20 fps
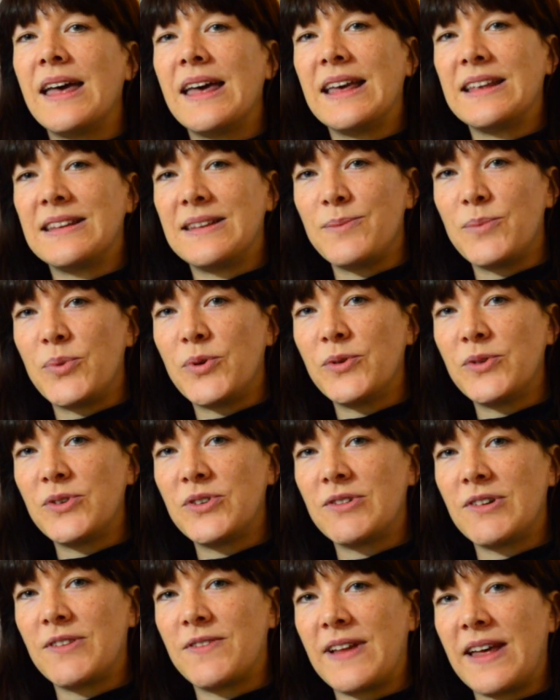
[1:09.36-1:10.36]
It's important
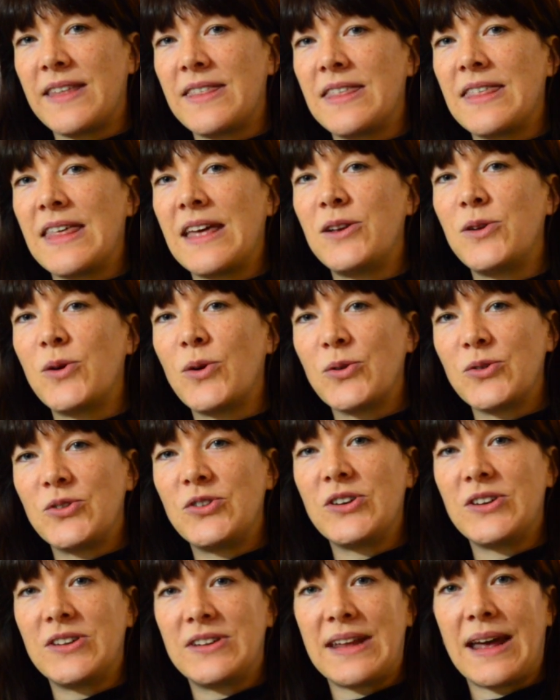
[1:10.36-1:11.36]
to reflect that they're not
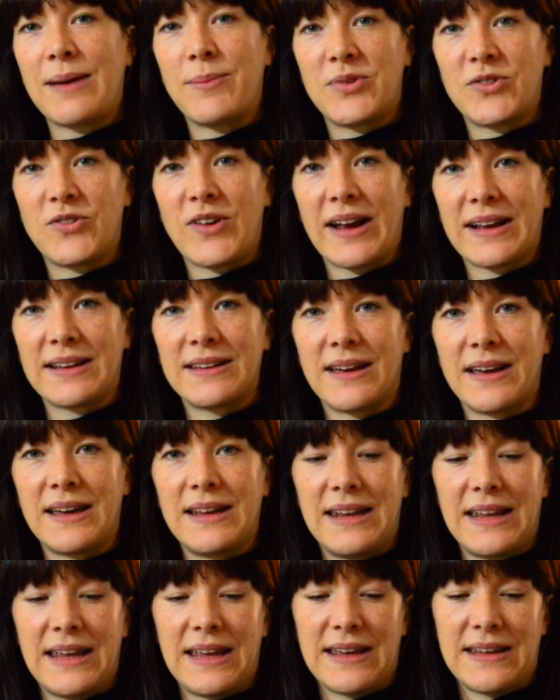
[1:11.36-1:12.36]
just abstract
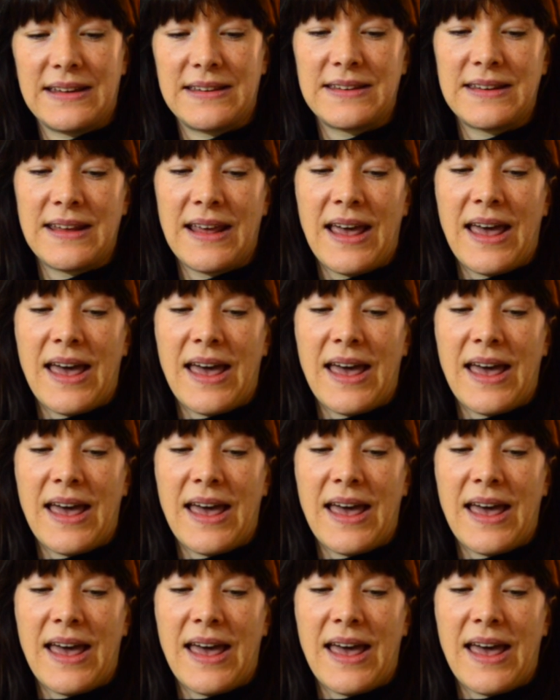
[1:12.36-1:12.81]
ideas.